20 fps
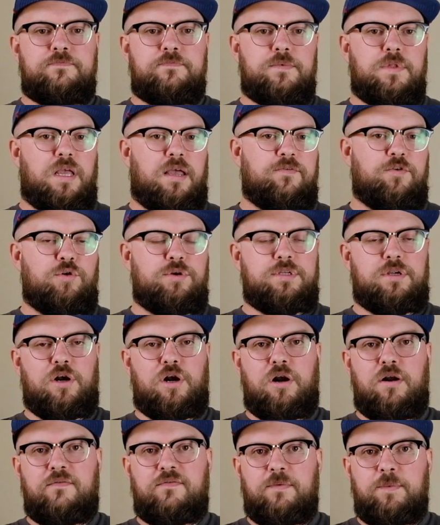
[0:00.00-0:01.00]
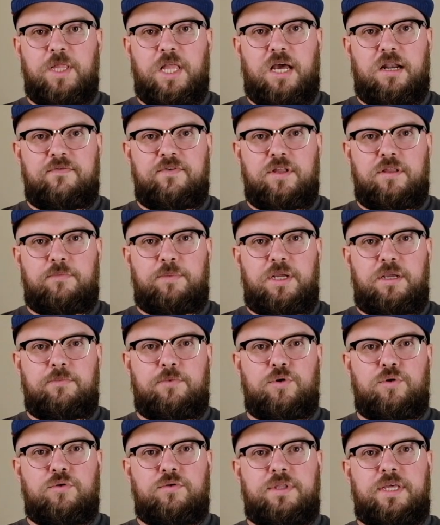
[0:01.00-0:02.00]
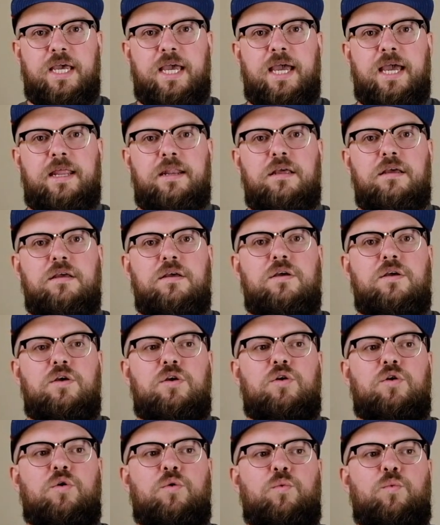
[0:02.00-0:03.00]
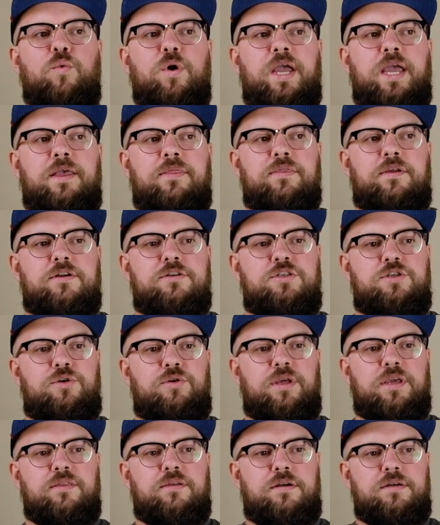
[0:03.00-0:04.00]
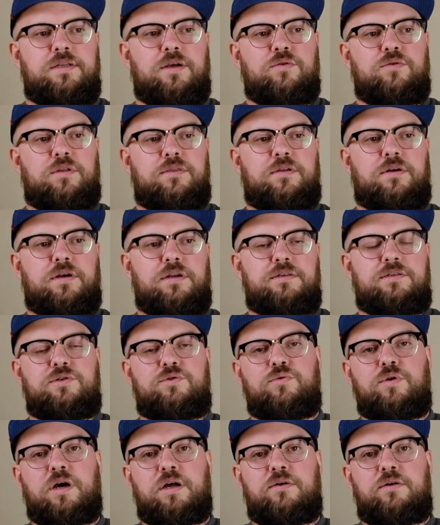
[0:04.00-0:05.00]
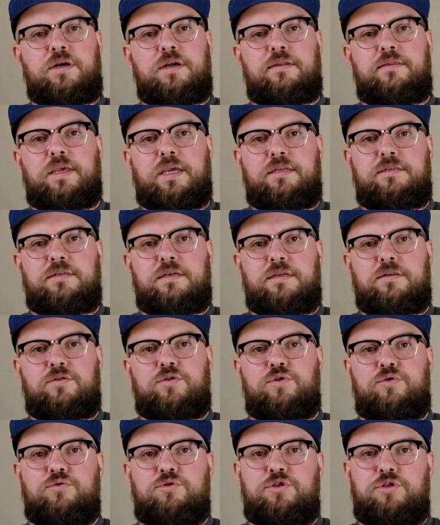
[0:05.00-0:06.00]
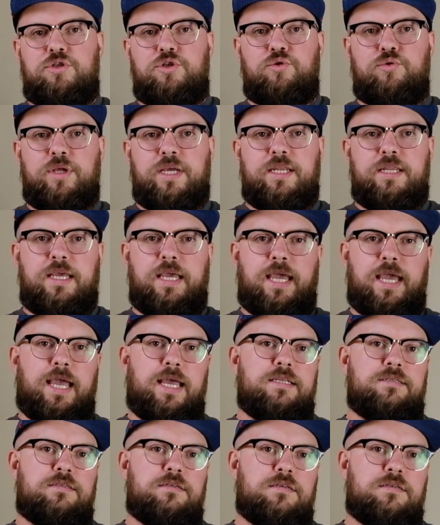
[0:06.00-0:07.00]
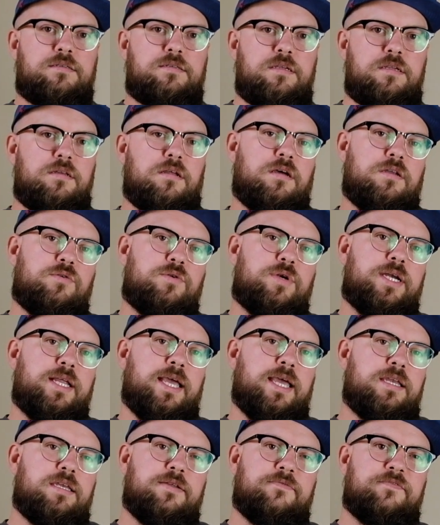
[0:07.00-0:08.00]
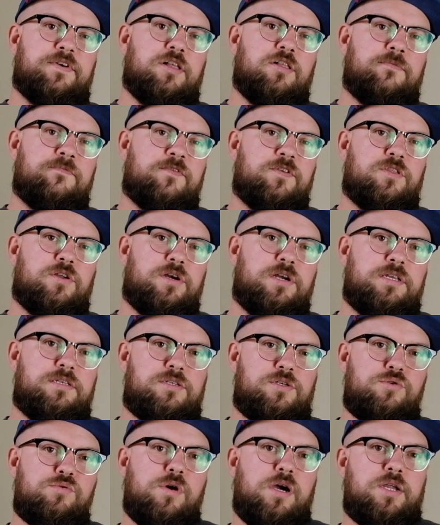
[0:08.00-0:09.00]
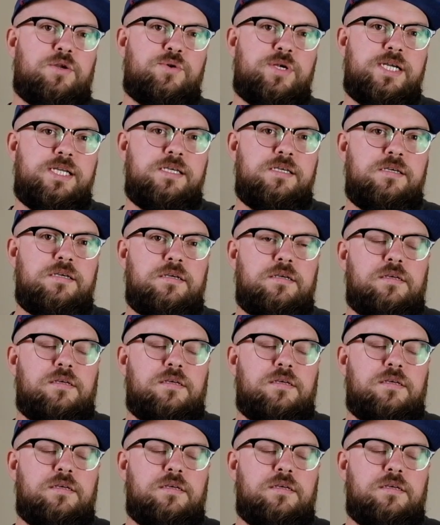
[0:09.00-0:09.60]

I've always heard from a lot of other people that when they're shooting their Delta 3200, they tend to shoot it at 1600 and develop for 3200.